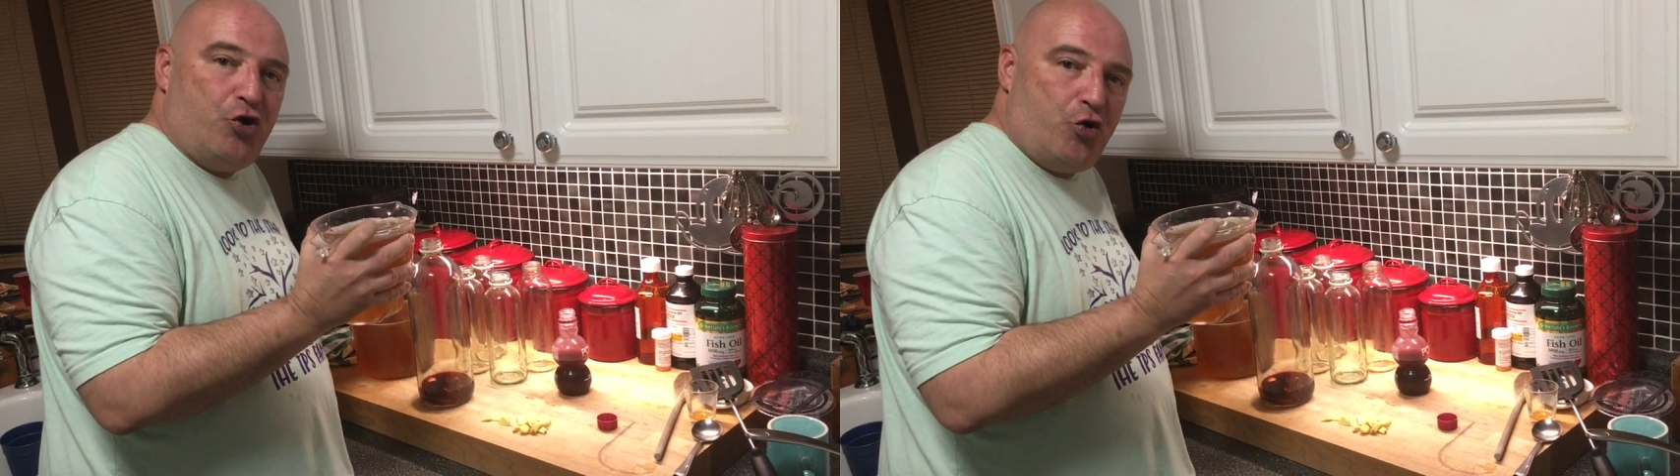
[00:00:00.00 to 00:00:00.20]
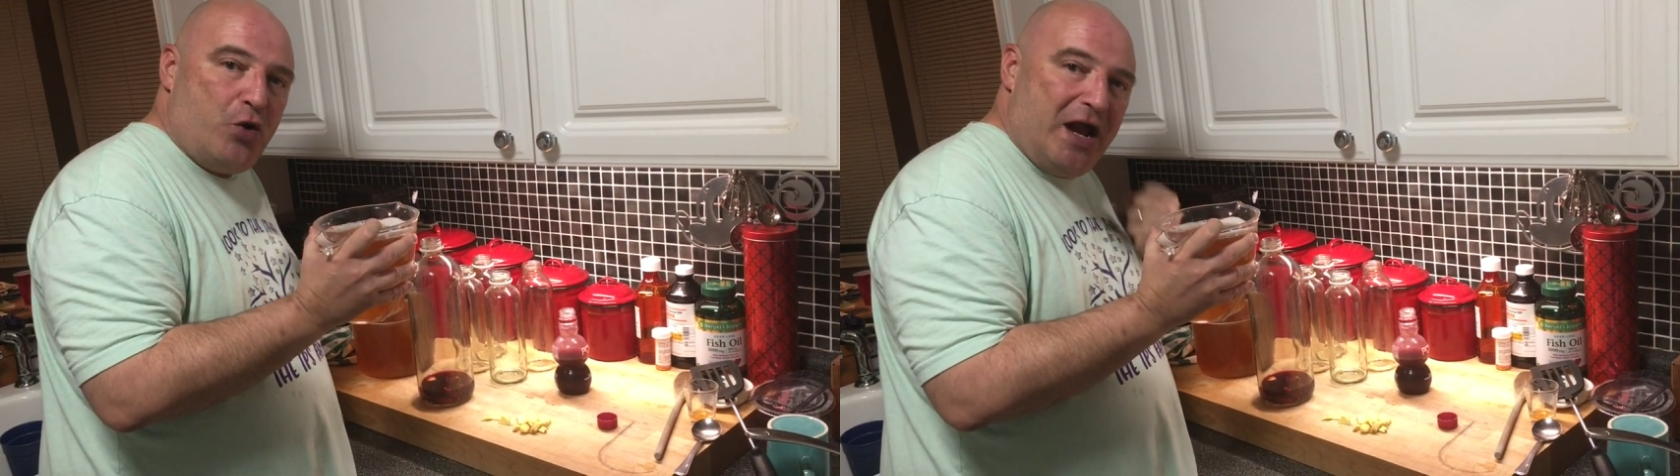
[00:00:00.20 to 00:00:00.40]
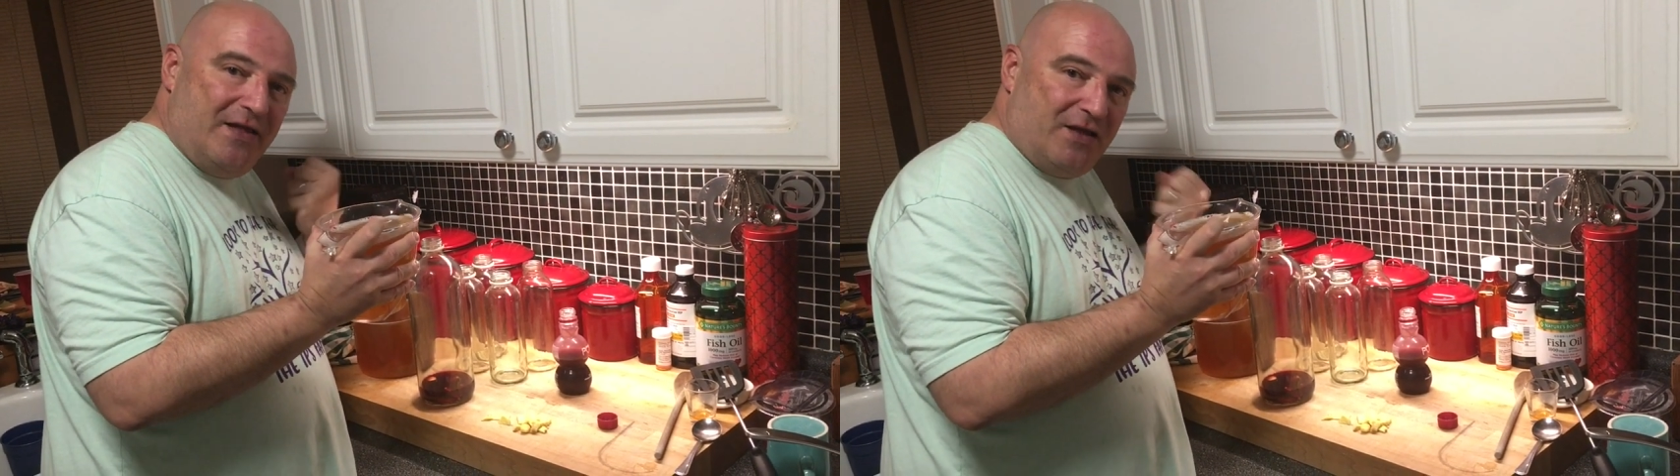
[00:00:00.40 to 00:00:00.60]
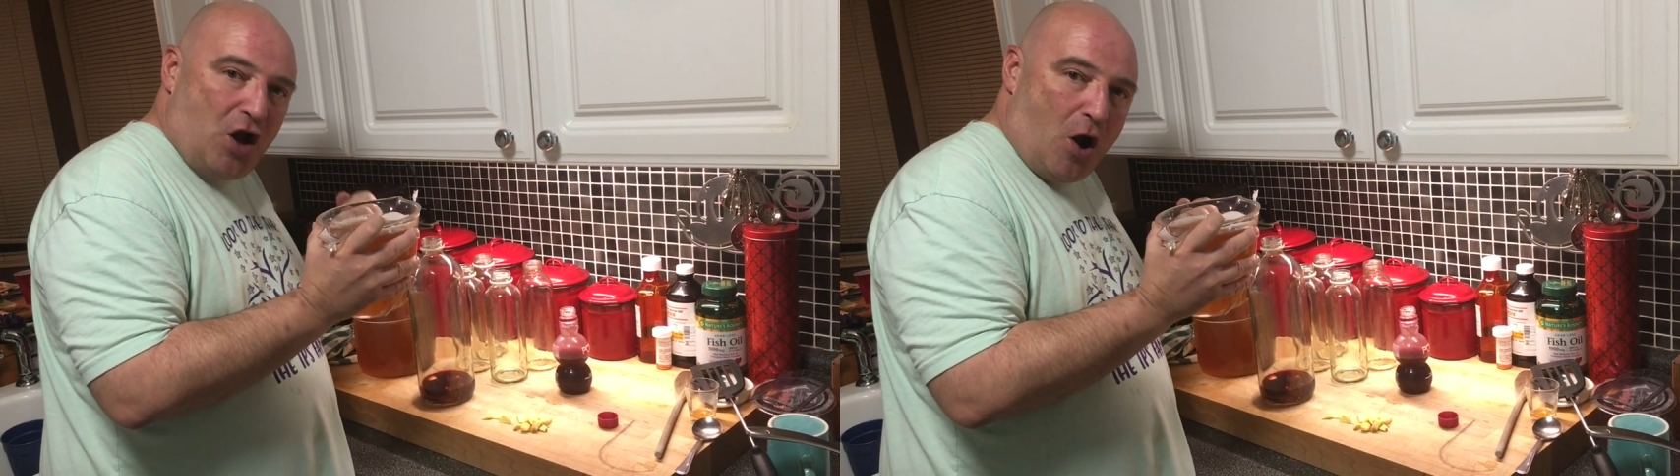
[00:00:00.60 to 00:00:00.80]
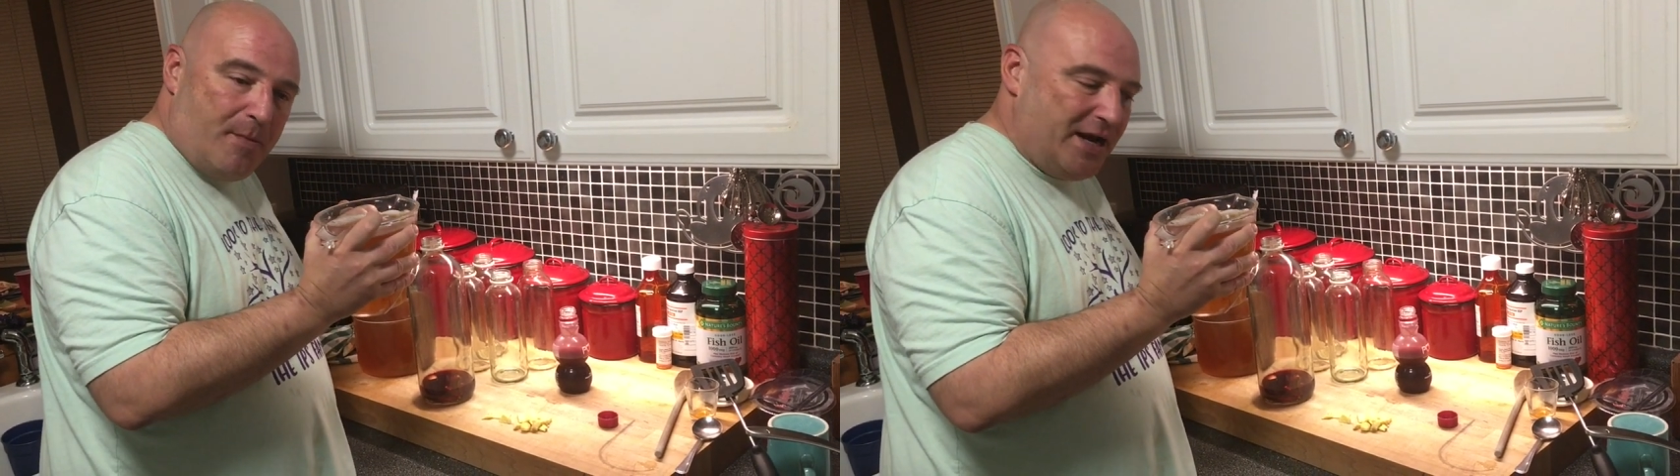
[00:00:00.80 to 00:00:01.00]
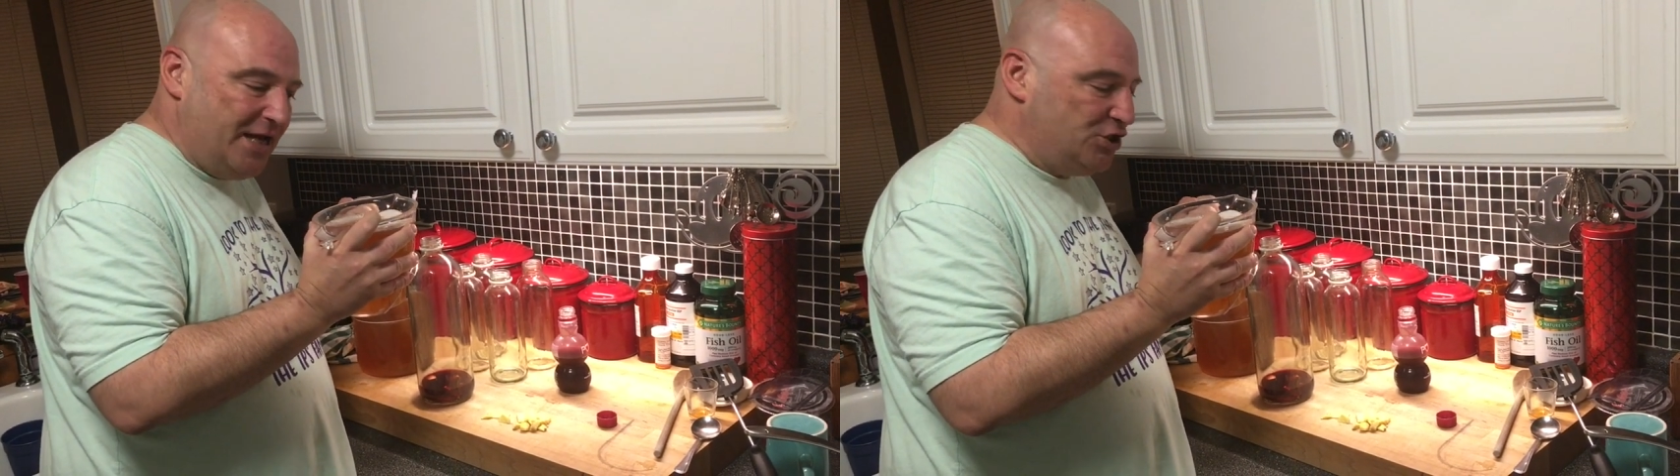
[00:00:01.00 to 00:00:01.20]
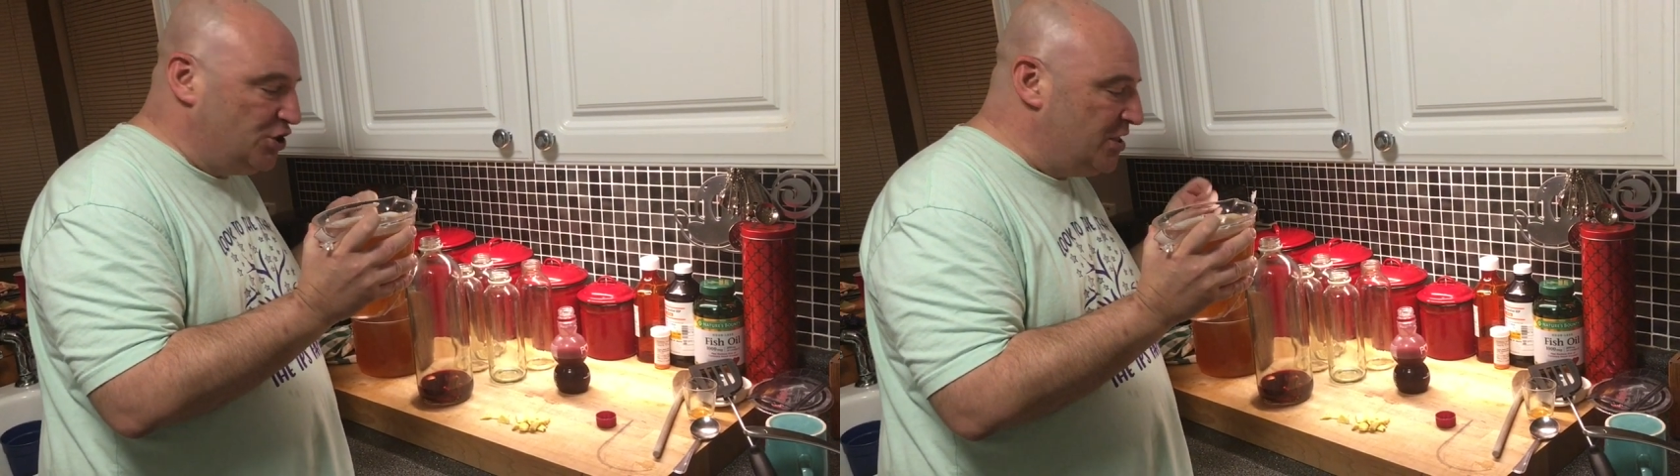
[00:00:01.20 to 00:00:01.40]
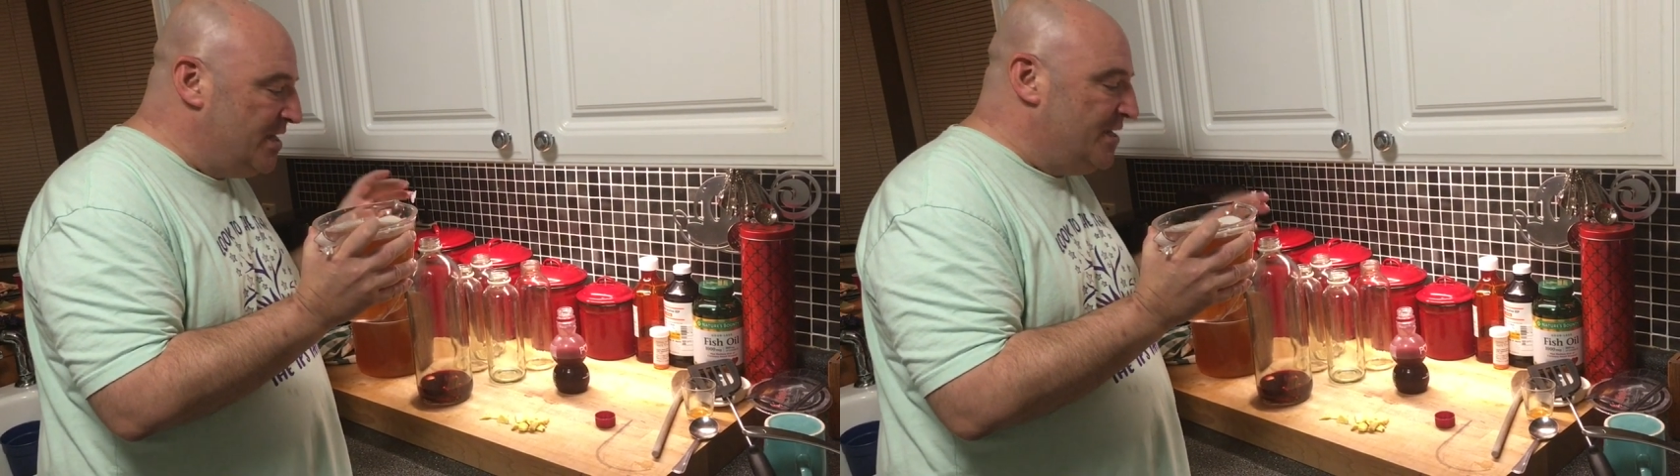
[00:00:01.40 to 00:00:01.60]
create the
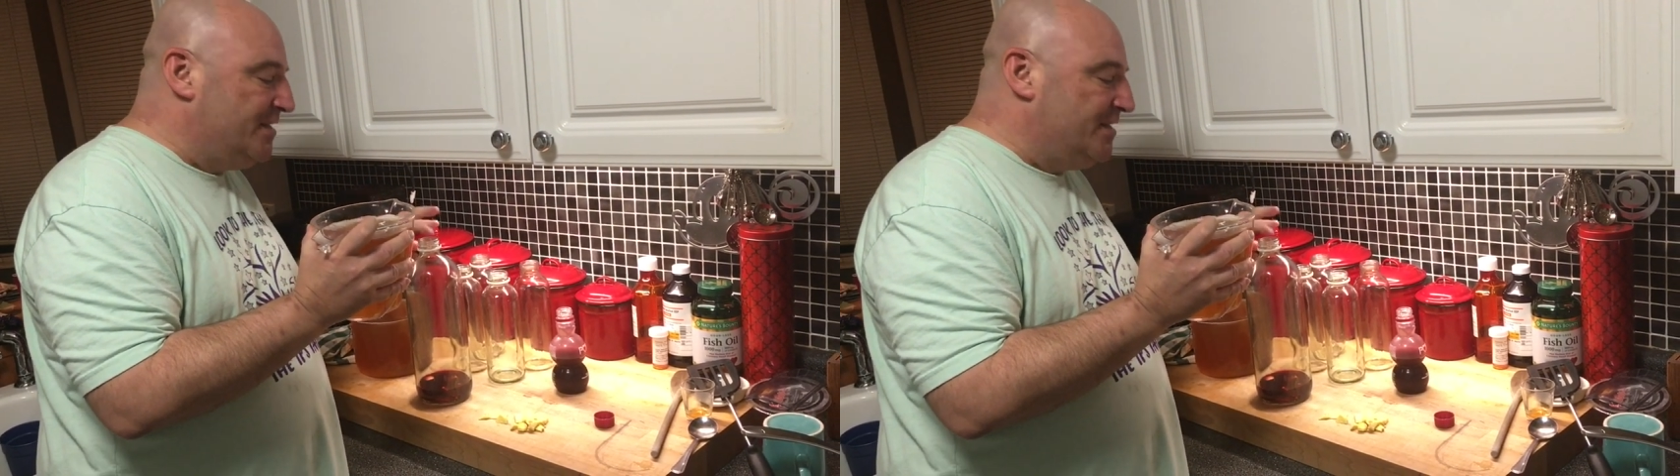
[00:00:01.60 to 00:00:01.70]
carbonation.